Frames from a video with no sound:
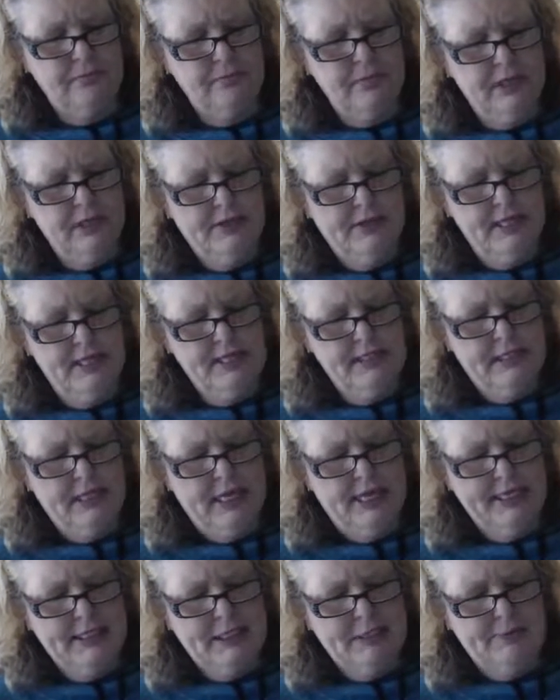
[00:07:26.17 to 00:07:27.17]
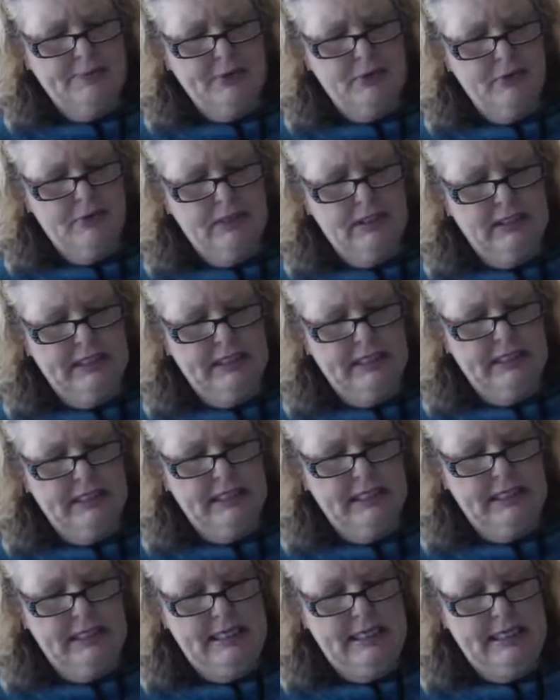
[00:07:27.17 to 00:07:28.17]
things like
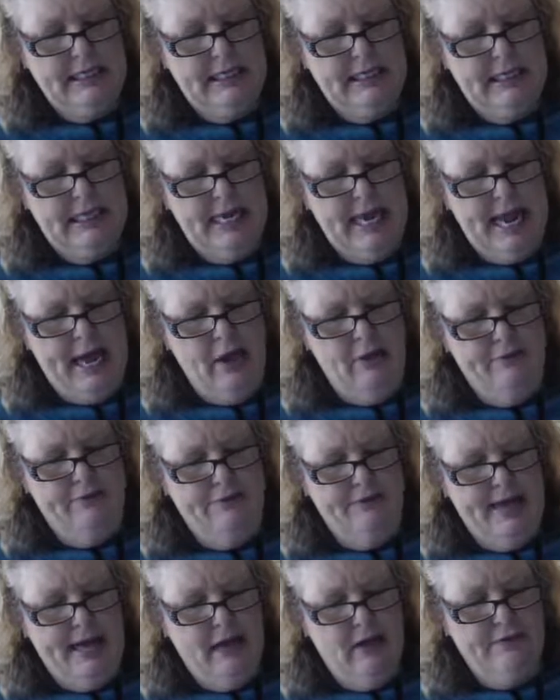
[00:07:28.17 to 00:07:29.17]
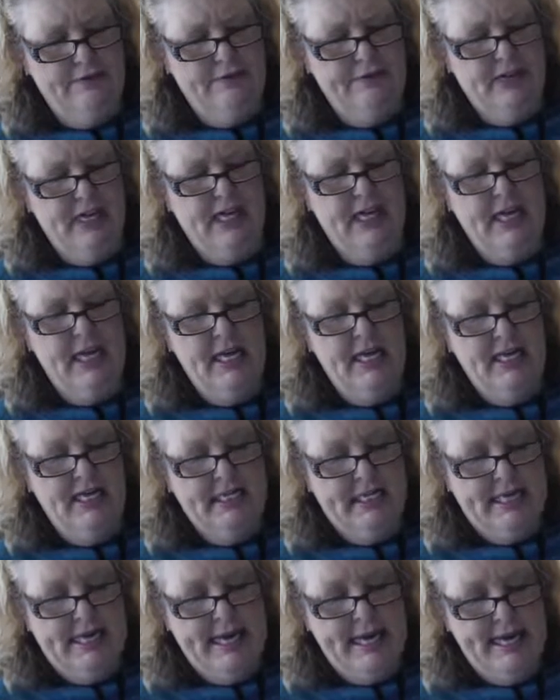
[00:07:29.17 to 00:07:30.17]
spirulina in it, alfalfa,
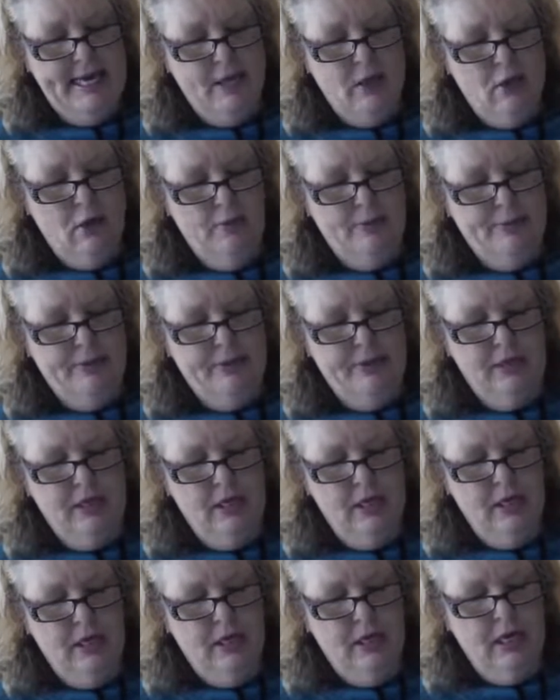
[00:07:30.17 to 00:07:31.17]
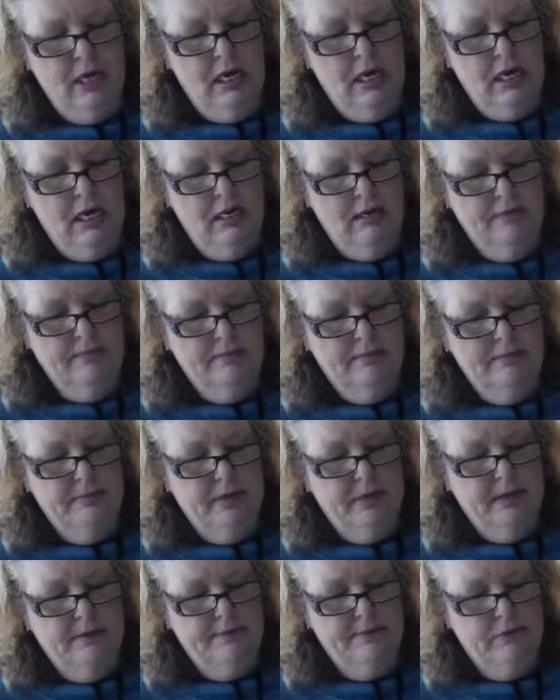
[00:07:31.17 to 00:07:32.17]
kelp, so
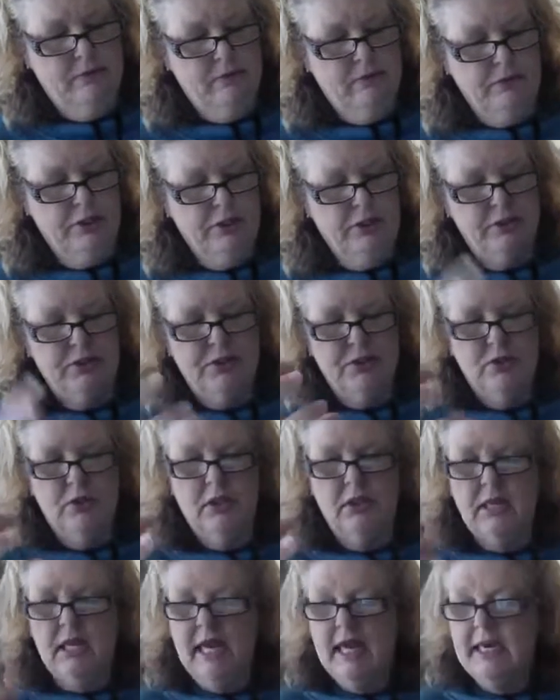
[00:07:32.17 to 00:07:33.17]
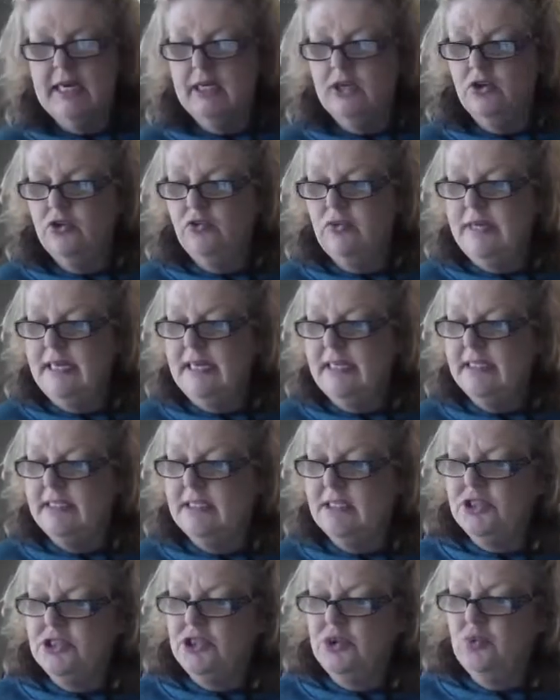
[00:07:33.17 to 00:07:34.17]
a lot of greens
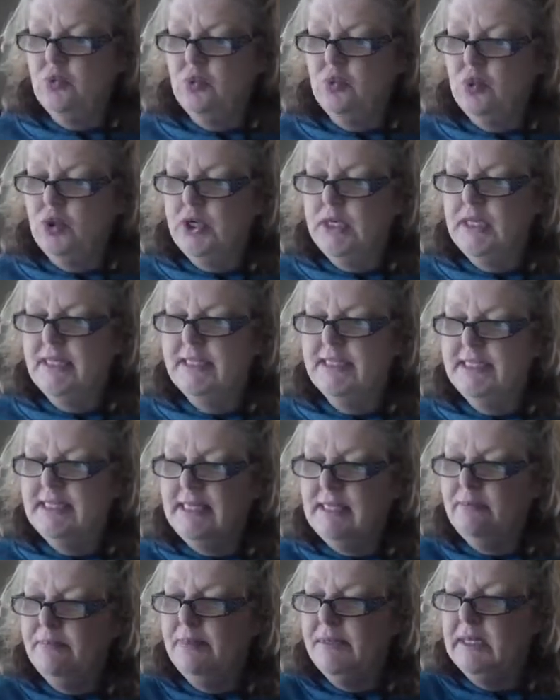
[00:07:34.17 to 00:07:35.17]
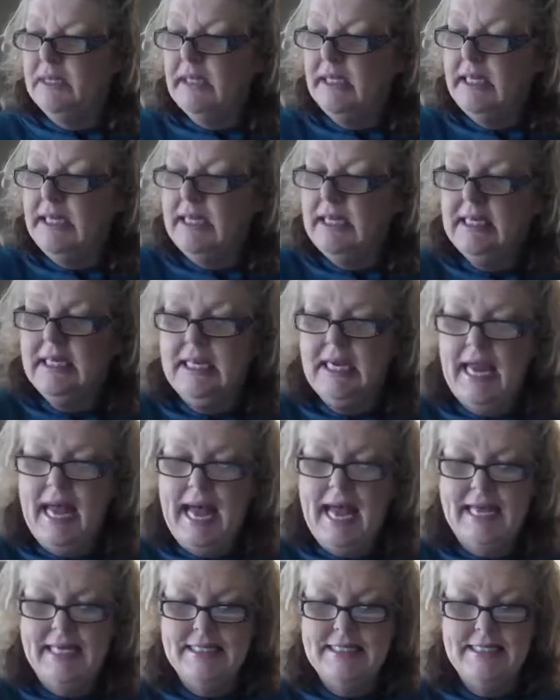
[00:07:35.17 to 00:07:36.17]
that you wouldn't typically get
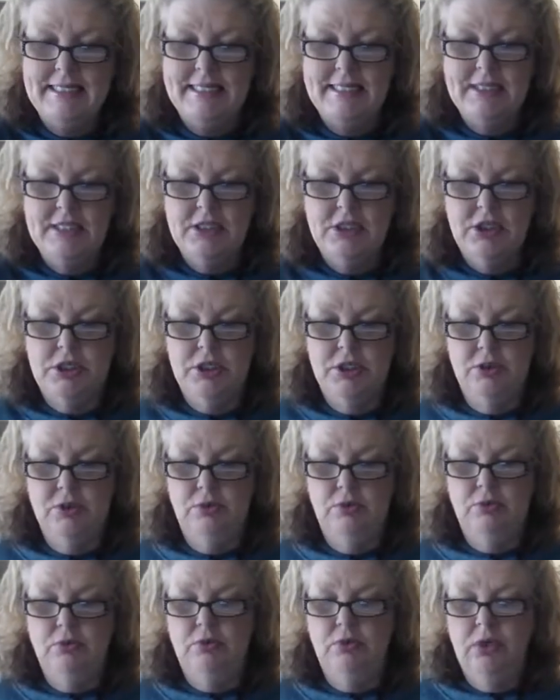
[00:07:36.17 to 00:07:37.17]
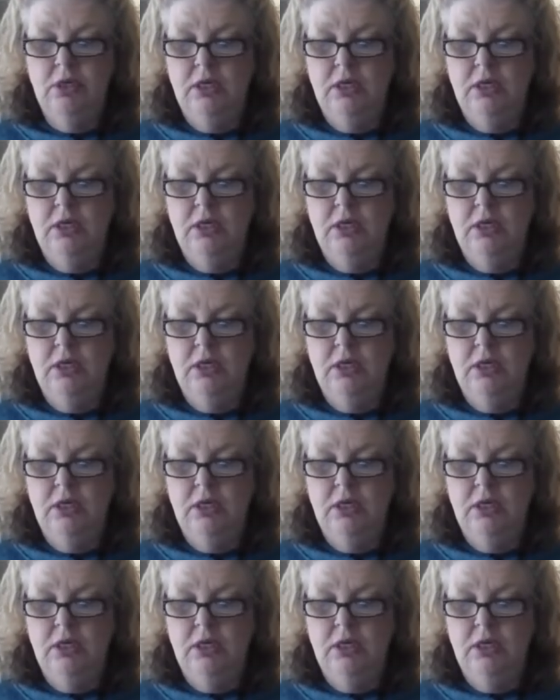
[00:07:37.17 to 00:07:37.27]
access to,